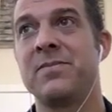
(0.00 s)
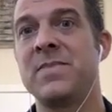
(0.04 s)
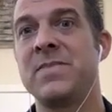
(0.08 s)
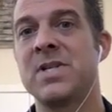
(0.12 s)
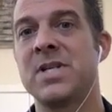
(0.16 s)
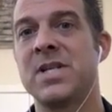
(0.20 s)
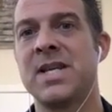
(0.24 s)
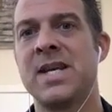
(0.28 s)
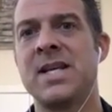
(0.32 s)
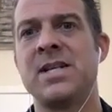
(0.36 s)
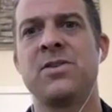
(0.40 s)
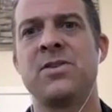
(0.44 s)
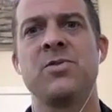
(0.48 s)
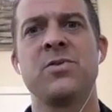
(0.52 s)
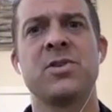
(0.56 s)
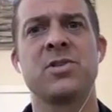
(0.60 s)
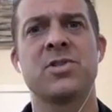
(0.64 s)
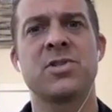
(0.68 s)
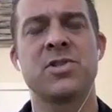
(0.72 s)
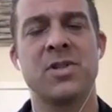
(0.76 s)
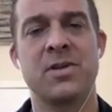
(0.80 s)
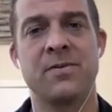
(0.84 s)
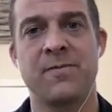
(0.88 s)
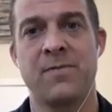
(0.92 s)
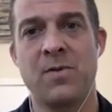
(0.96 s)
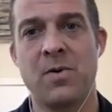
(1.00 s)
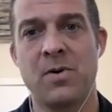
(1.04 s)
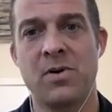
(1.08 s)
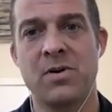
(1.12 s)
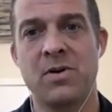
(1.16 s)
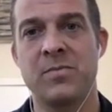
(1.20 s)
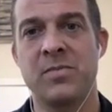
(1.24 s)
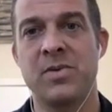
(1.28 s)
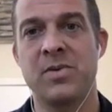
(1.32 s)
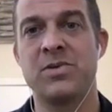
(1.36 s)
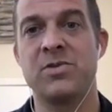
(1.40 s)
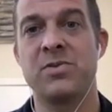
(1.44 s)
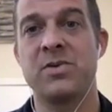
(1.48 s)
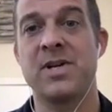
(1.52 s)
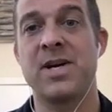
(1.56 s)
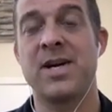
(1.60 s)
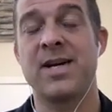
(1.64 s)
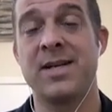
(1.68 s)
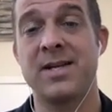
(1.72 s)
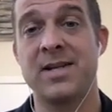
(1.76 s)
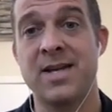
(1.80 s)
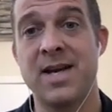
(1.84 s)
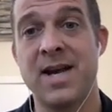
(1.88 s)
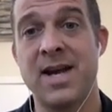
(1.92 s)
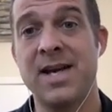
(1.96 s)
You can't do the shit for them, but you gotta
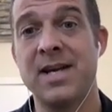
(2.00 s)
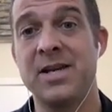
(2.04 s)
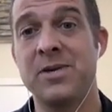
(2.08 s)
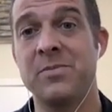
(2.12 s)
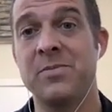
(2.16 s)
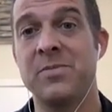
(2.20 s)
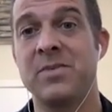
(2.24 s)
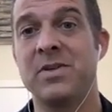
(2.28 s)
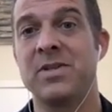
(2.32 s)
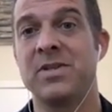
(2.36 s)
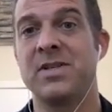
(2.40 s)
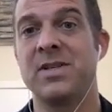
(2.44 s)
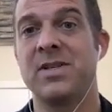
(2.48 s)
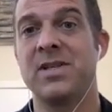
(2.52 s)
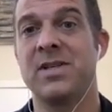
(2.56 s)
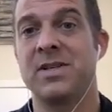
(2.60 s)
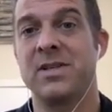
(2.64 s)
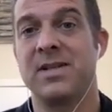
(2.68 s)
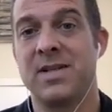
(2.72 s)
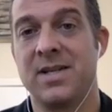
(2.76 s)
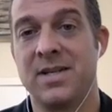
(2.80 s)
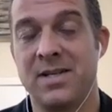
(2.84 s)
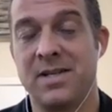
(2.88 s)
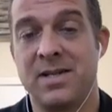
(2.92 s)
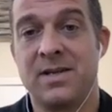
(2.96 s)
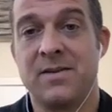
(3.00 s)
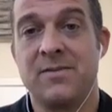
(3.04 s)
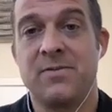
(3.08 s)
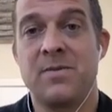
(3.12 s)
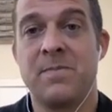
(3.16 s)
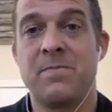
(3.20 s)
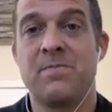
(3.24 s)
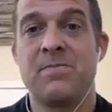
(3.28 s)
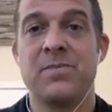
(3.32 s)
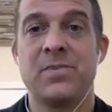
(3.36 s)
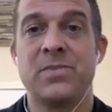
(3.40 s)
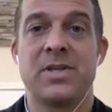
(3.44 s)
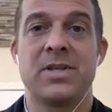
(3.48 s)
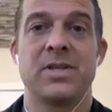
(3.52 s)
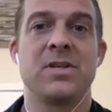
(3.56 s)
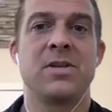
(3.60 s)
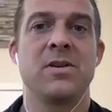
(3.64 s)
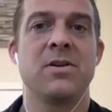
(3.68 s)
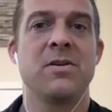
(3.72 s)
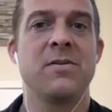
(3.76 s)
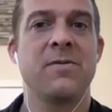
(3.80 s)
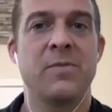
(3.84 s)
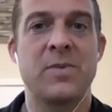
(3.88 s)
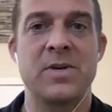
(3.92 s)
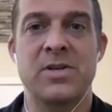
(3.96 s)
guide them and give them.
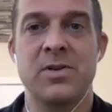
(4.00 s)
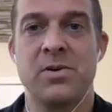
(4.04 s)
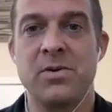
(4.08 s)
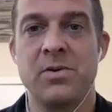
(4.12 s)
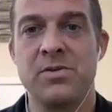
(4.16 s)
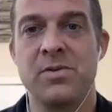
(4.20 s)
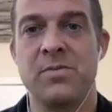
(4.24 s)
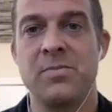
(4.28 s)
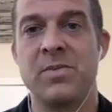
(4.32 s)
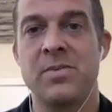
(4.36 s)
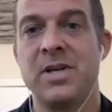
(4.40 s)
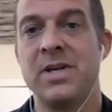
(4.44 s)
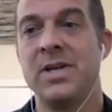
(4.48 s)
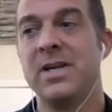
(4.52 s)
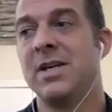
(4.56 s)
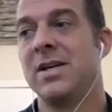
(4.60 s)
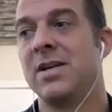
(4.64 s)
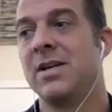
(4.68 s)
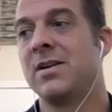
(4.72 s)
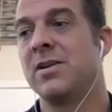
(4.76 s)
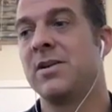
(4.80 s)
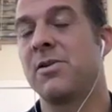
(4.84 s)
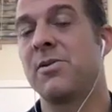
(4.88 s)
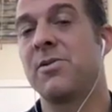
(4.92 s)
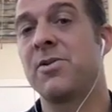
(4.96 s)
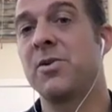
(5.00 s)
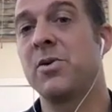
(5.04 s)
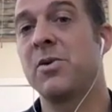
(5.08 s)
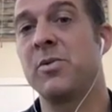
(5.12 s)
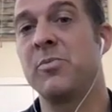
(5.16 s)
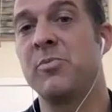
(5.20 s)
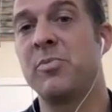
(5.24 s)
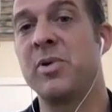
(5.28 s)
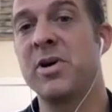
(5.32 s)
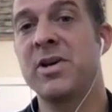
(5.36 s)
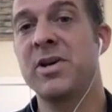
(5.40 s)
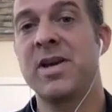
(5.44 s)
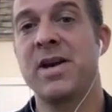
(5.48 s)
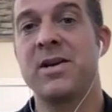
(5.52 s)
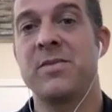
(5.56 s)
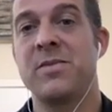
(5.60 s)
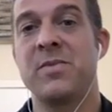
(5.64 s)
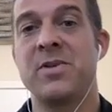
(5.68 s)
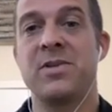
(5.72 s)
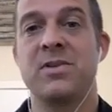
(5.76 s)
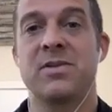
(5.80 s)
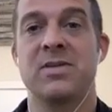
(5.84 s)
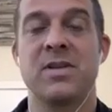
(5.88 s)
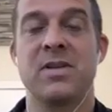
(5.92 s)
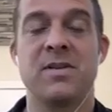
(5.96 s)
If we told them, you throw a book at them
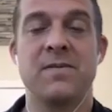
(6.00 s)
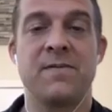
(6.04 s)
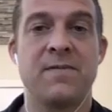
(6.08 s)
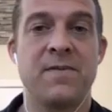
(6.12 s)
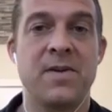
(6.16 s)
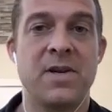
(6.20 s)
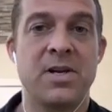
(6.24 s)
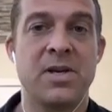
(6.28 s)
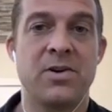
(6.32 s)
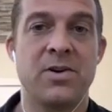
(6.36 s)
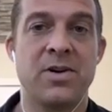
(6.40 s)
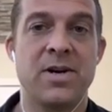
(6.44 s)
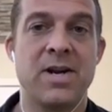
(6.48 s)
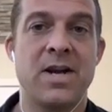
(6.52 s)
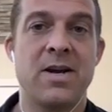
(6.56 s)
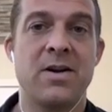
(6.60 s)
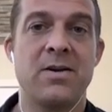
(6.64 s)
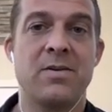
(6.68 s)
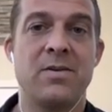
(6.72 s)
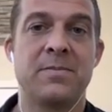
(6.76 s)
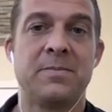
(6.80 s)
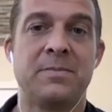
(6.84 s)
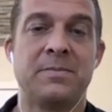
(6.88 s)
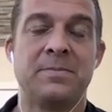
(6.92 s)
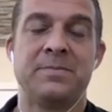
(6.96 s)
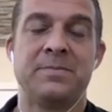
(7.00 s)
and you say, "Figure it out,"